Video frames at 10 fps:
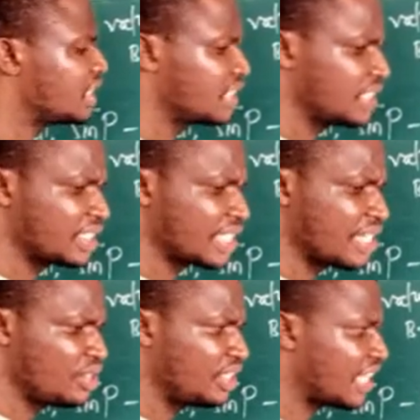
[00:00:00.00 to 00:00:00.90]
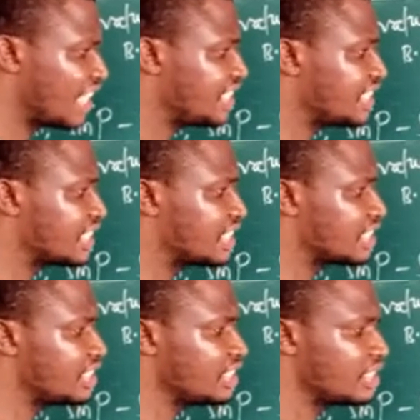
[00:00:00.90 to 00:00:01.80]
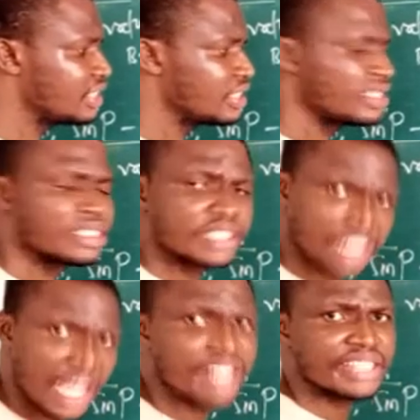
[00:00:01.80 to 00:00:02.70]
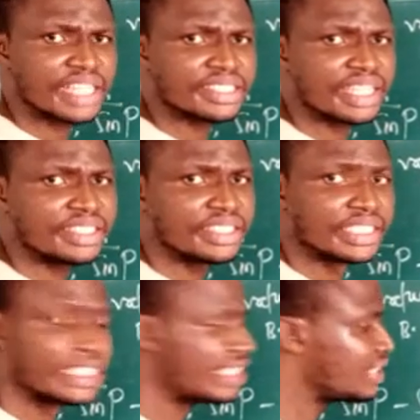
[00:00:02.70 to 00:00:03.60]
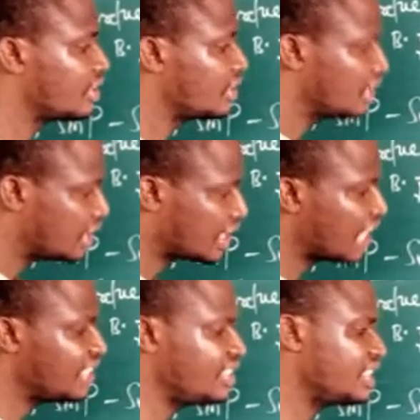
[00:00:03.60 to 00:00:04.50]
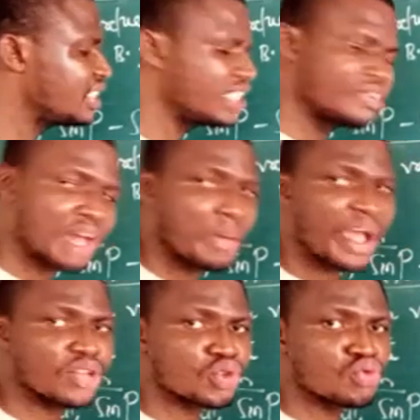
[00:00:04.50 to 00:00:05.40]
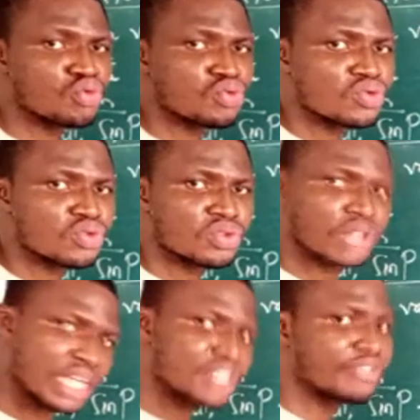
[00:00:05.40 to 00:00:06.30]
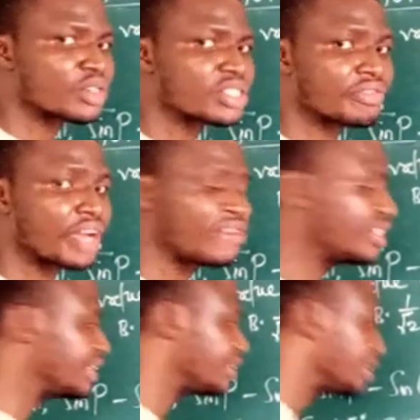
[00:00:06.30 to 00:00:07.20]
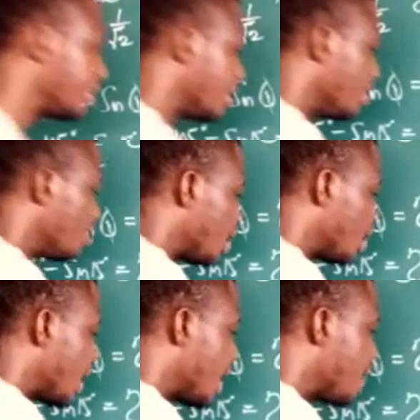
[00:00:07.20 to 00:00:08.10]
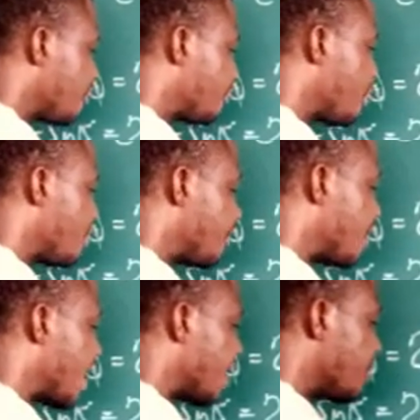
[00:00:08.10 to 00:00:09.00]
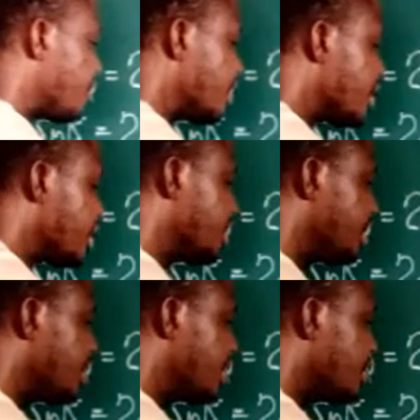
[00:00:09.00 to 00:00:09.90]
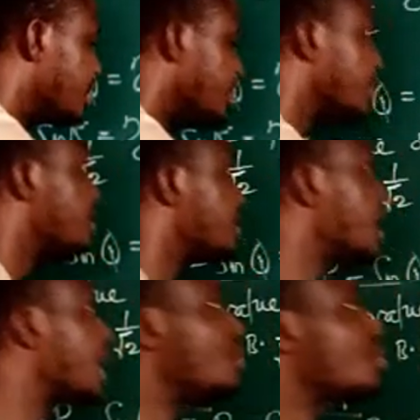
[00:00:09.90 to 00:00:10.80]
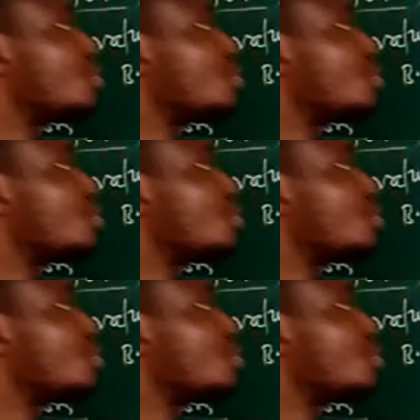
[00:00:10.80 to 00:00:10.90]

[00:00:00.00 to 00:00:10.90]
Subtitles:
is that not 90 degree? Yes, that's 90 degree. 90 degree divided by 2, that's 45 degree. So I have 45 degree. Take note